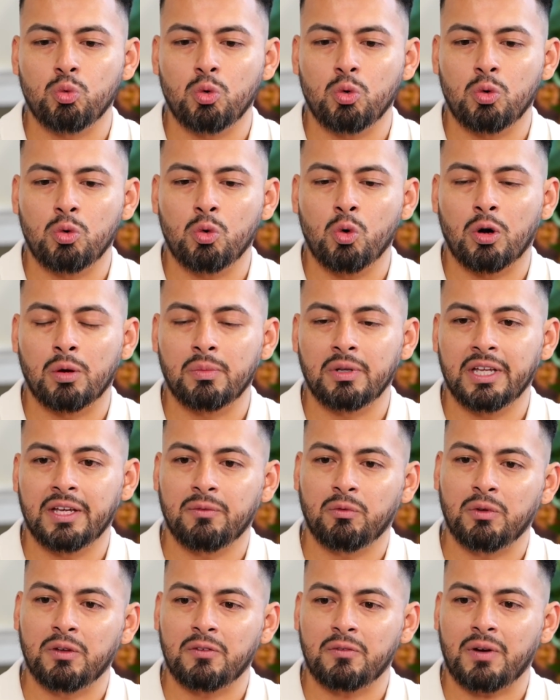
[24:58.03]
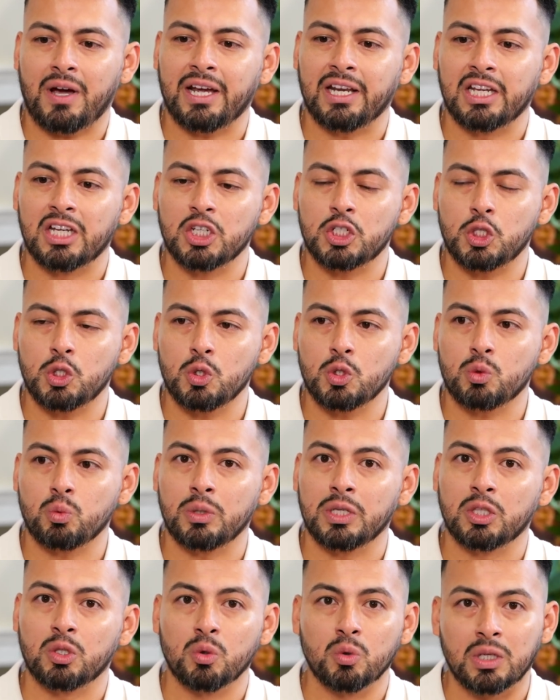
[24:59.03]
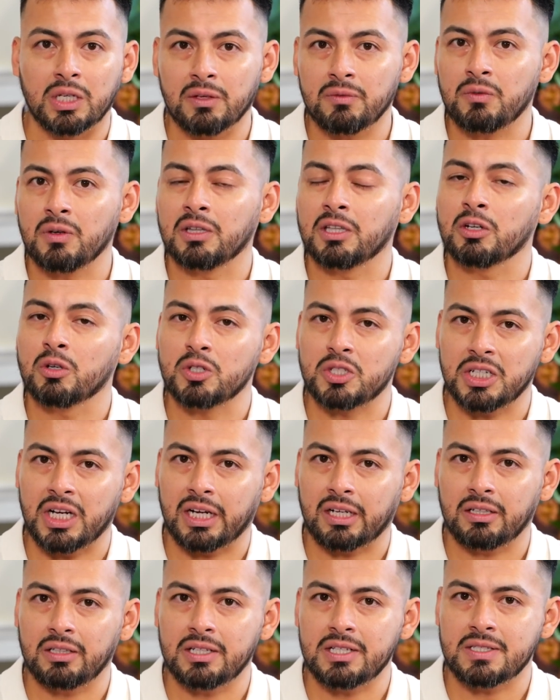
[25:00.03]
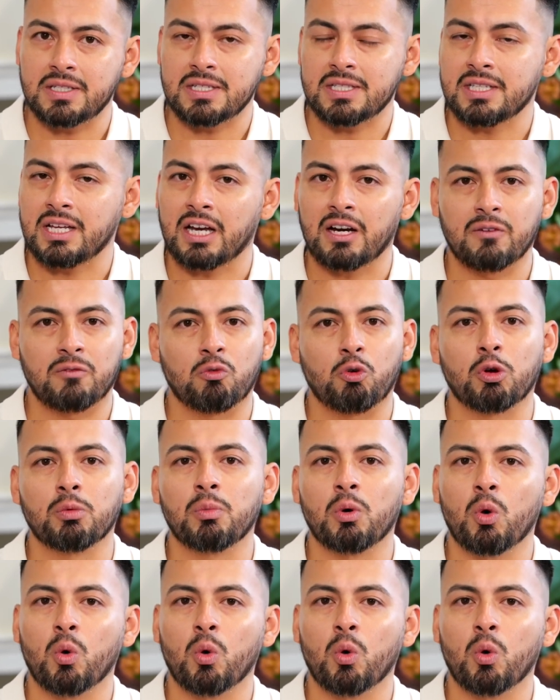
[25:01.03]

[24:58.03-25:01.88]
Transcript: normally, if we find issues, we do give a little checklist. It's not a formal